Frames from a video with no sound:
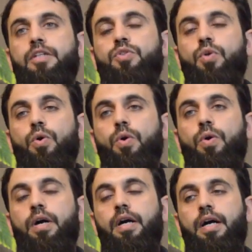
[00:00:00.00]

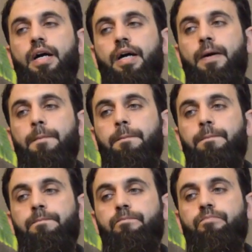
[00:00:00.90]
So
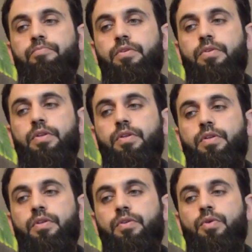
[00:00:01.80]

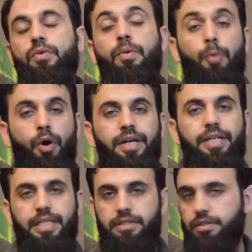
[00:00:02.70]
the
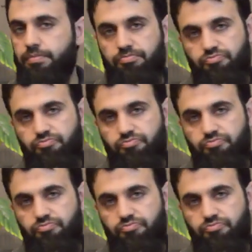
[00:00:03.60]
point is,